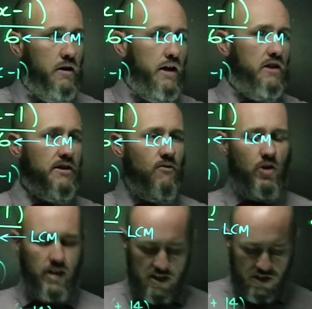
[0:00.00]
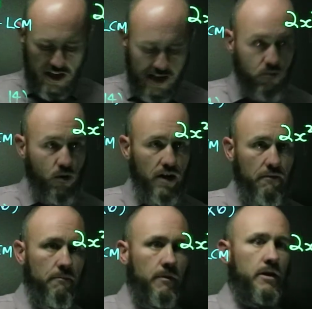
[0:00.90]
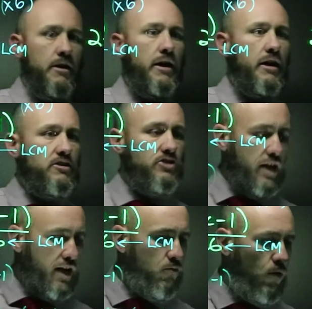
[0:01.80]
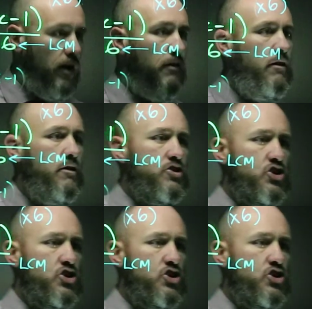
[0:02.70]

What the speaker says: Now let's have a look at our second one. And our second one,